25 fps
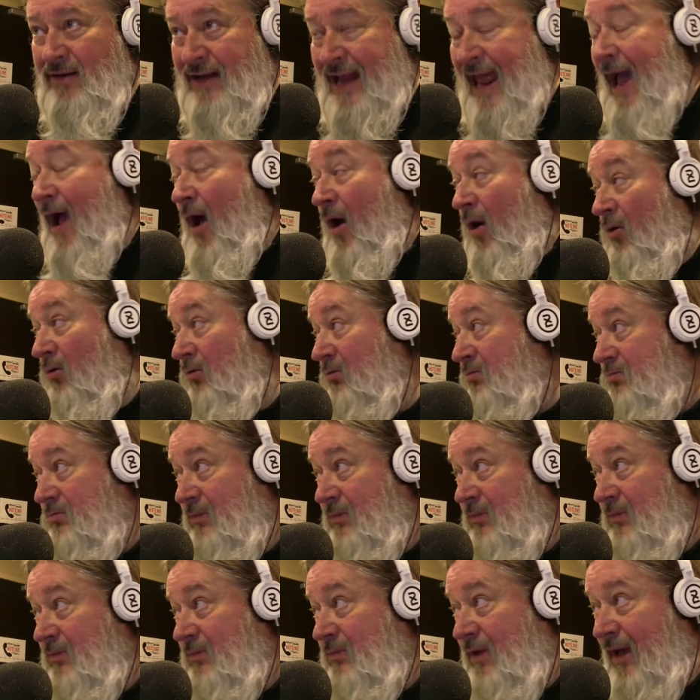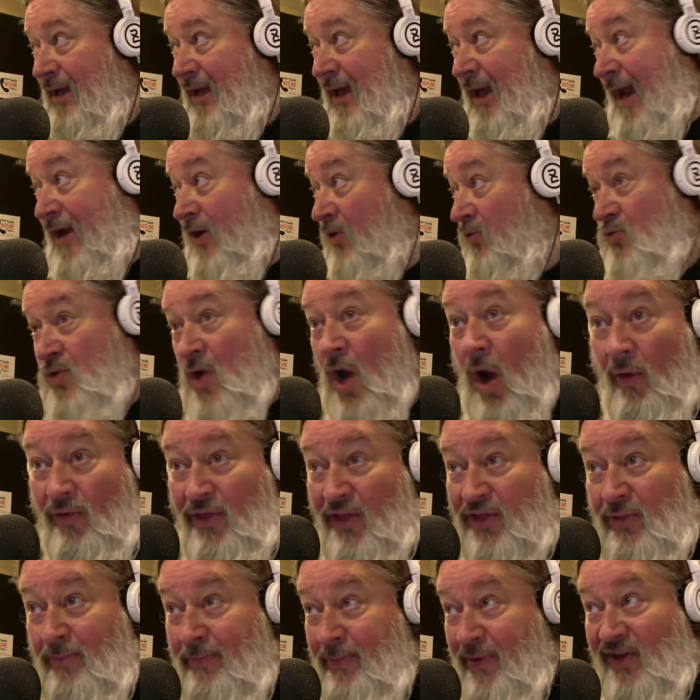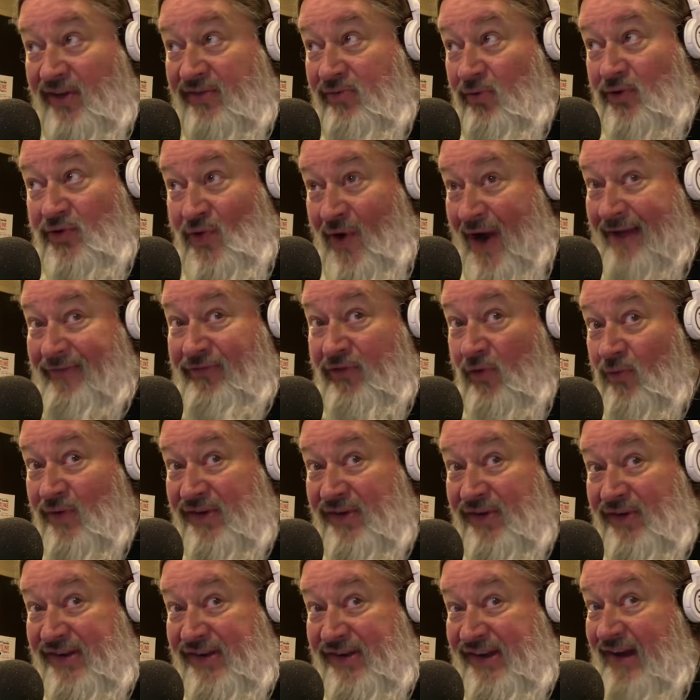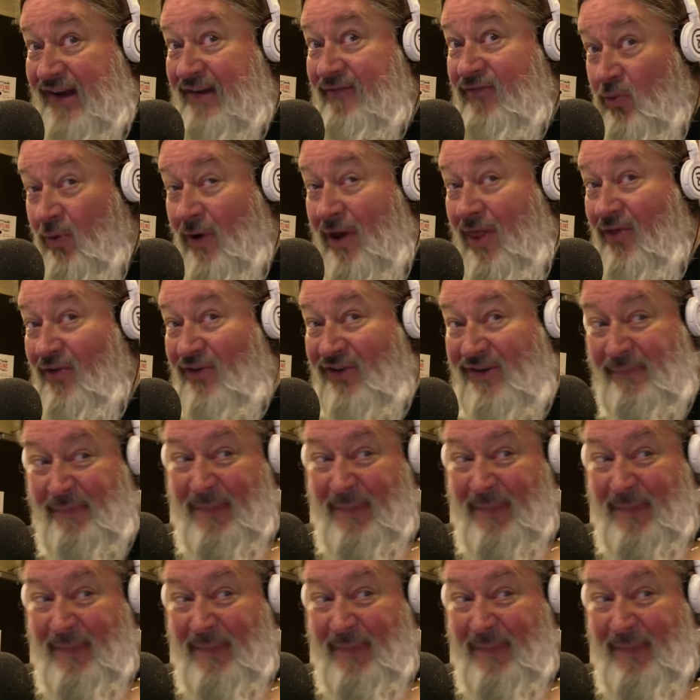Now, I don't know that the Bills will draft a receiver with one of those